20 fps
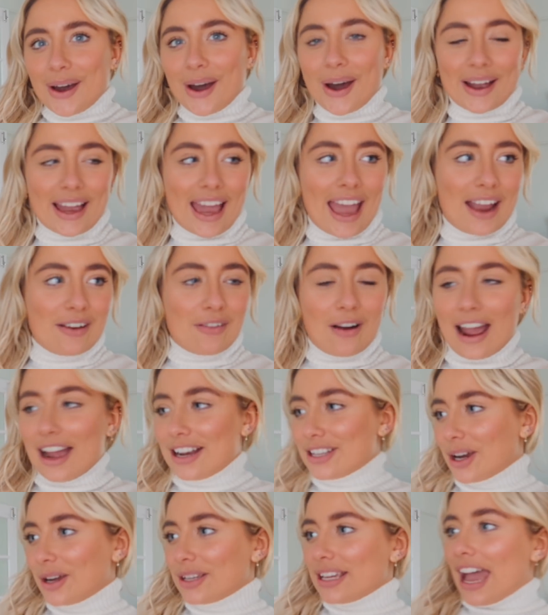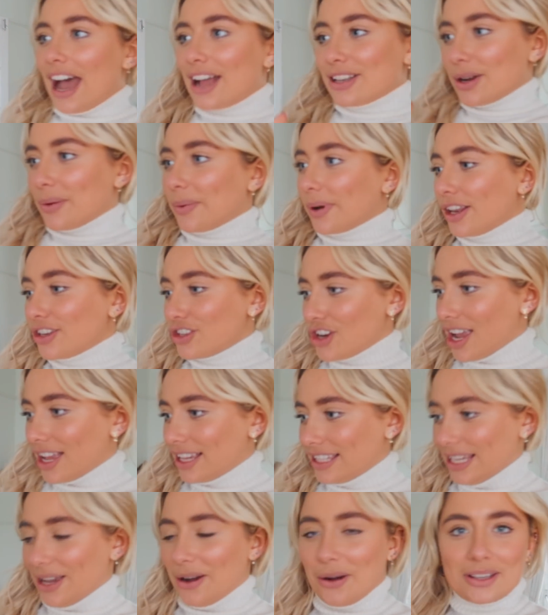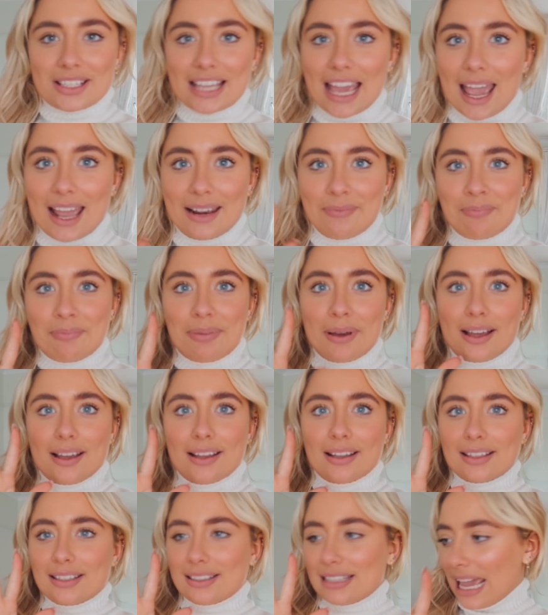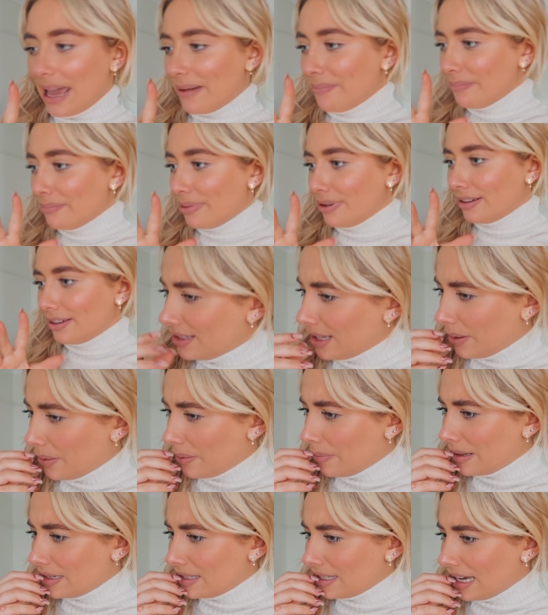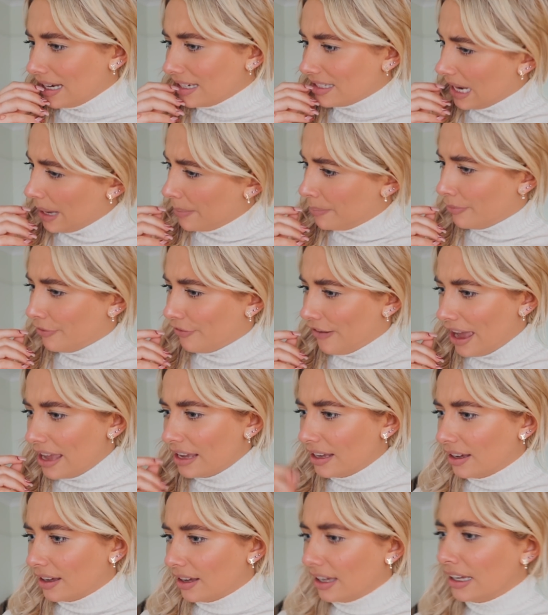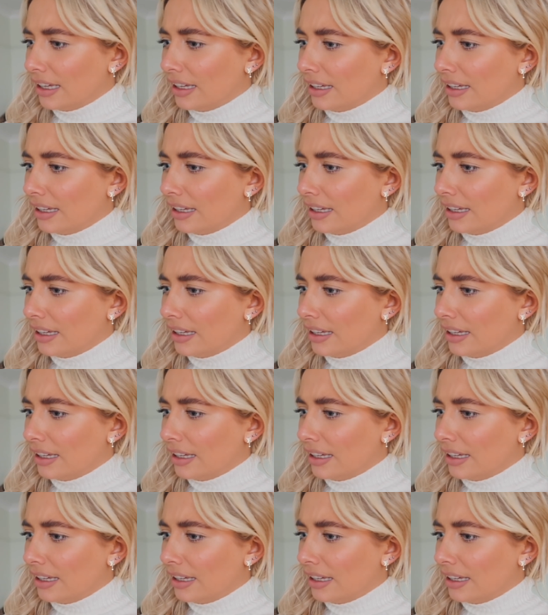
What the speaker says: Okay, right, I don't want to jinx it or temp? Is that what I meant to say? Temp faith?